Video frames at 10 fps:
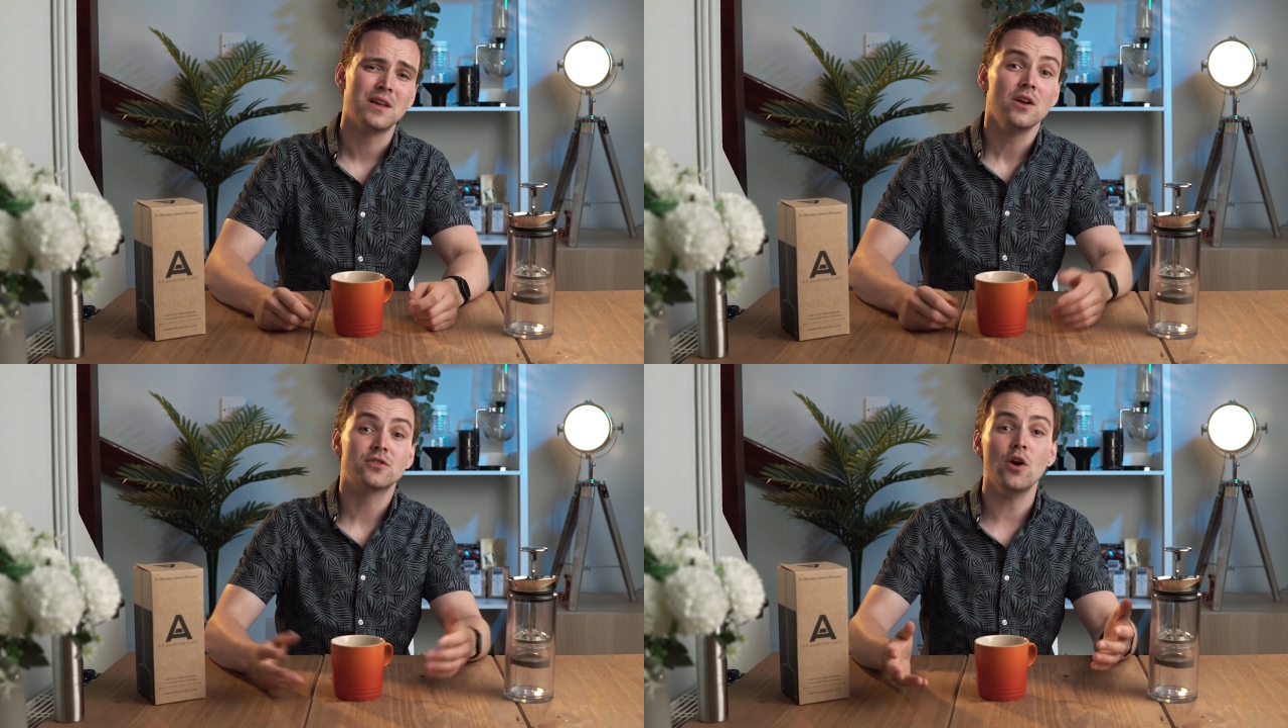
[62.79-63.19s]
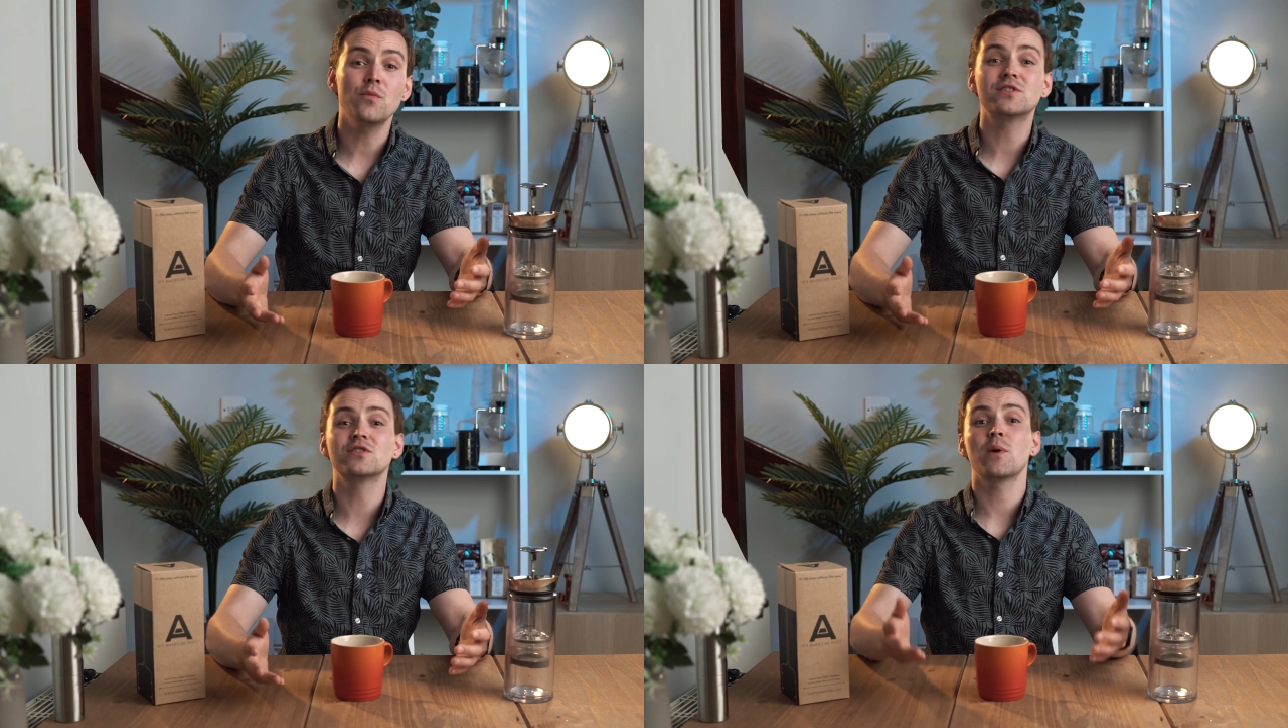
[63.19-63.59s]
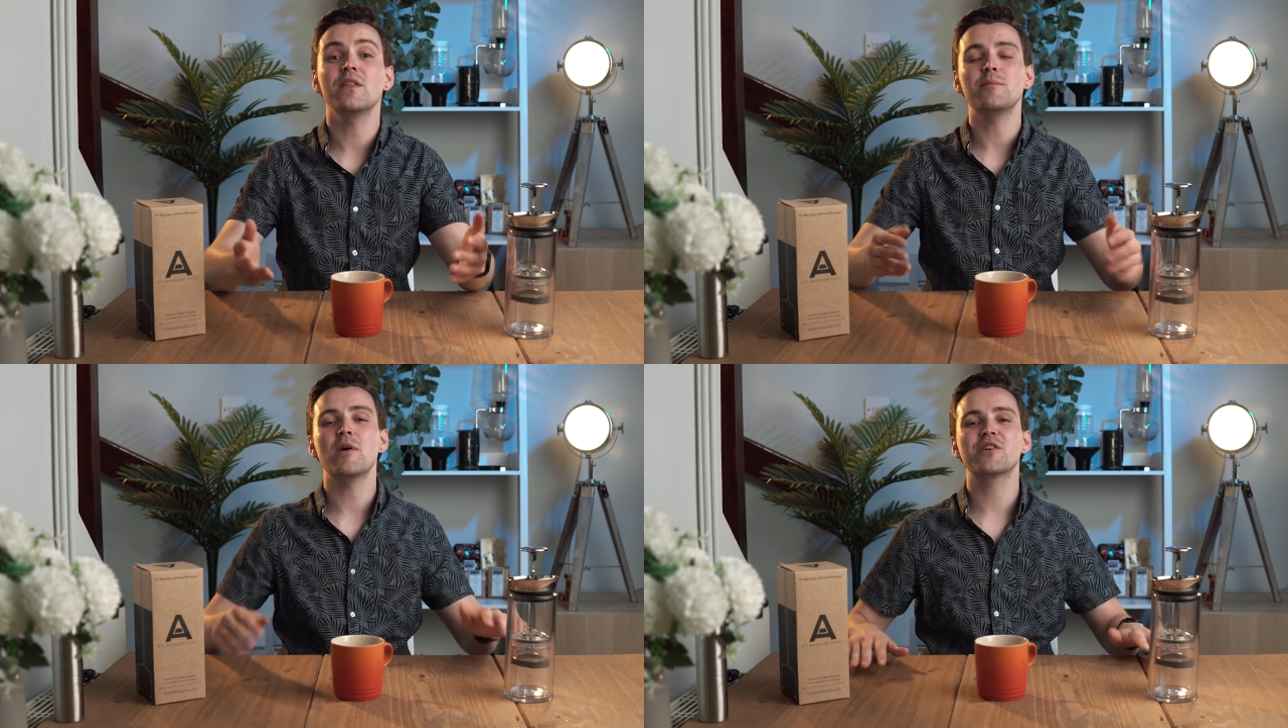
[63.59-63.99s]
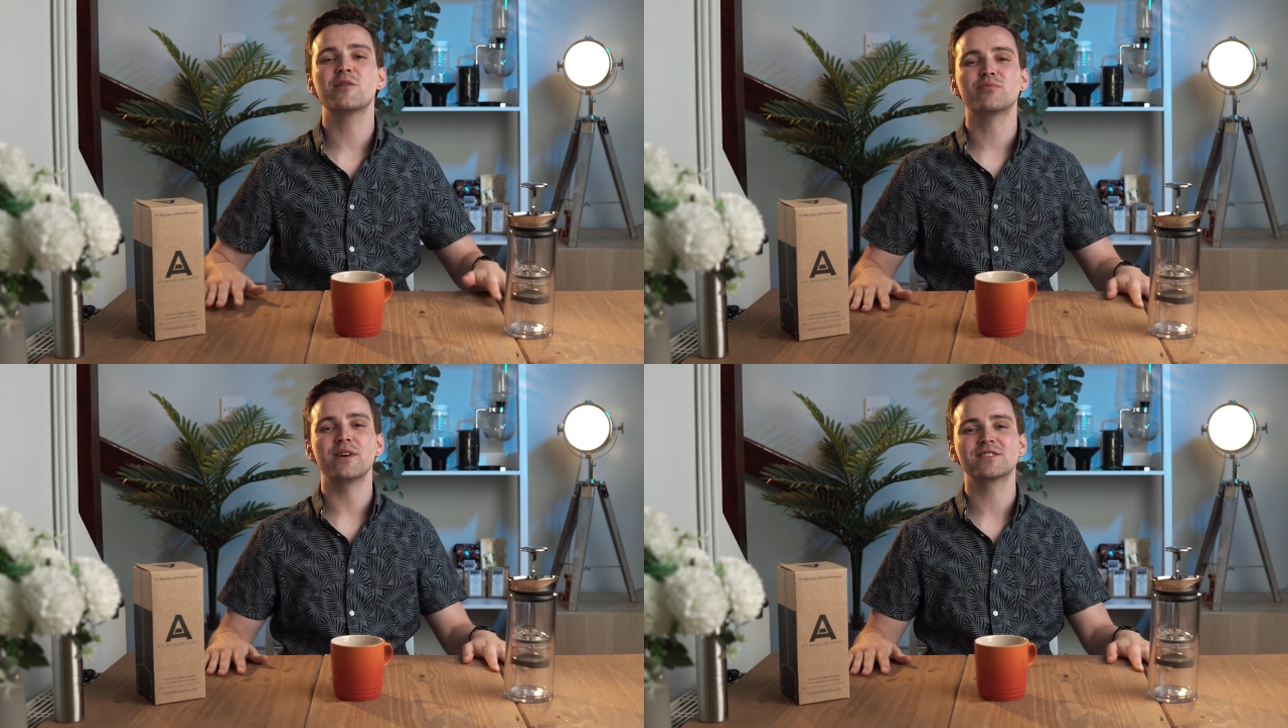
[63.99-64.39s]
So this is where the
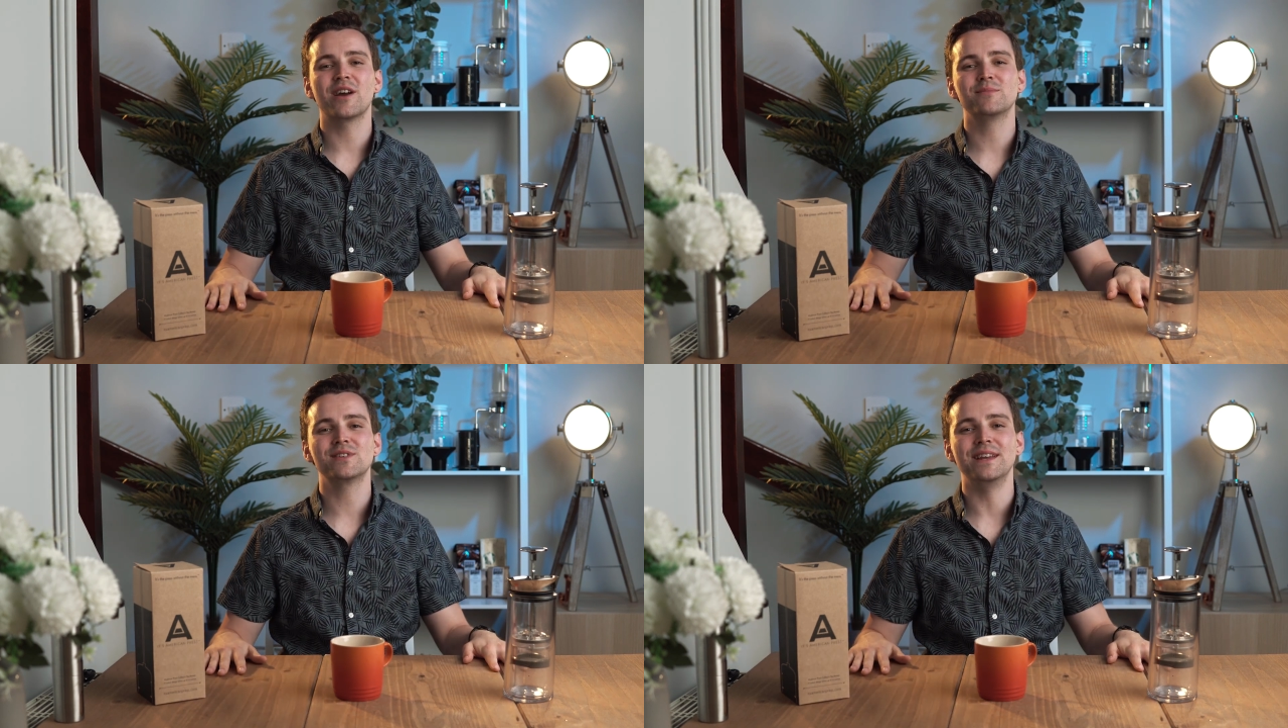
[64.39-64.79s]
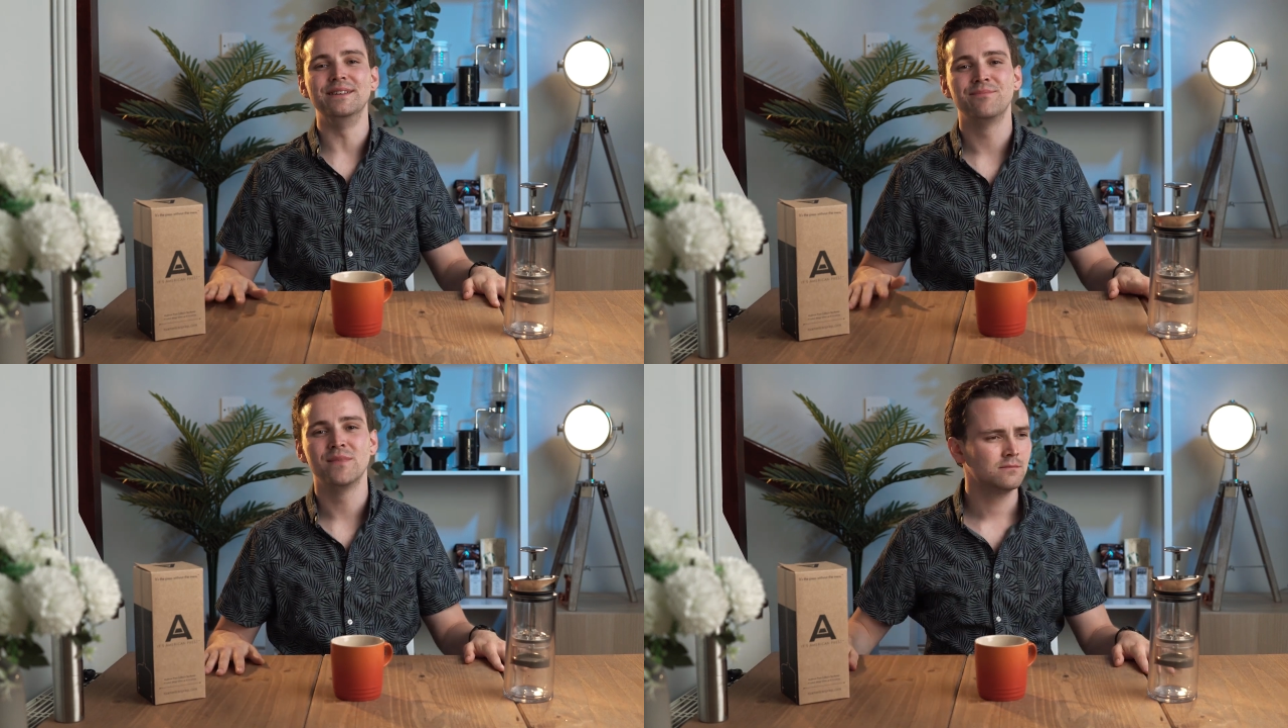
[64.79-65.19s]
American press comes in.